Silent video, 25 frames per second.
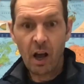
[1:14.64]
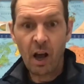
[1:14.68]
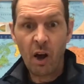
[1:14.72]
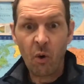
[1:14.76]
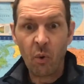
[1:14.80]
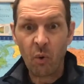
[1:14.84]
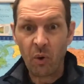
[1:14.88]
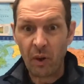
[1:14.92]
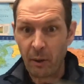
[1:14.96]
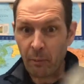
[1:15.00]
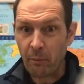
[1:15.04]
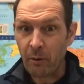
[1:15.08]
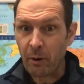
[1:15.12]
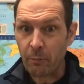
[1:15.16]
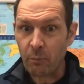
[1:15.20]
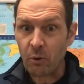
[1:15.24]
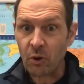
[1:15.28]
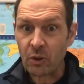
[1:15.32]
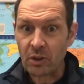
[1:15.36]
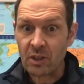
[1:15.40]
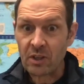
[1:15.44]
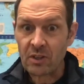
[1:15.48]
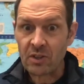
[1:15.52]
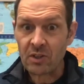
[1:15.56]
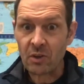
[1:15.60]
Well, I'm going to put
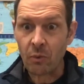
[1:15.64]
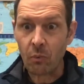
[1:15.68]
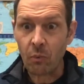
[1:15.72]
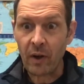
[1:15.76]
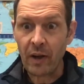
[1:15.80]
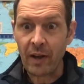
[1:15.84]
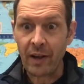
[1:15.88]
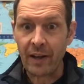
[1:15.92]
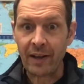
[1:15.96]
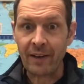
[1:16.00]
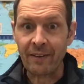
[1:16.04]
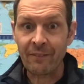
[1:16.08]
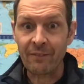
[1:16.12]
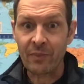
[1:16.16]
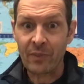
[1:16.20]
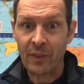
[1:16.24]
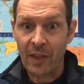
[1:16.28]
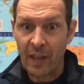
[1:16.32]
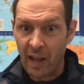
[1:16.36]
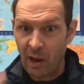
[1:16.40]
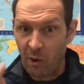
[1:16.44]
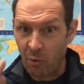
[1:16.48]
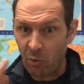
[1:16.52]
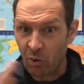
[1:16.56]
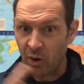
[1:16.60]
this away.
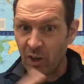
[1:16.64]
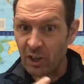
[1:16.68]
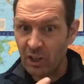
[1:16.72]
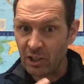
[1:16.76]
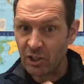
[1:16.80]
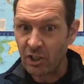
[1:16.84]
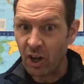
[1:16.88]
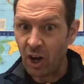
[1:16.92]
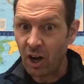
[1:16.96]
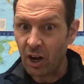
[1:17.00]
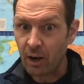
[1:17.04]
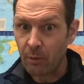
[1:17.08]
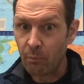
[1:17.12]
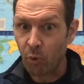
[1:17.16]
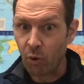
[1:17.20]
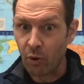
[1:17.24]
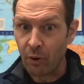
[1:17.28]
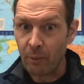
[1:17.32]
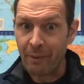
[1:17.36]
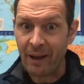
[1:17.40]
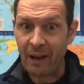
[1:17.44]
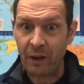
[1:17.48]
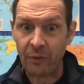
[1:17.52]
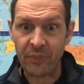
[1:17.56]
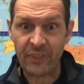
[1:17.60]
We're going to talk more
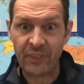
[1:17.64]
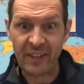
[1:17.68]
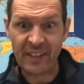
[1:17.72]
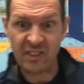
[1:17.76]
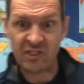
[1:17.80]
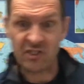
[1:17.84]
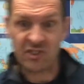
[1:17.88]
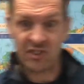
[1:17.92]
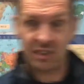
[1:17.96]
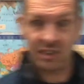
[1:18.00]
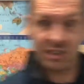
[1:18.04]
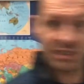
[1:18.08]
about this.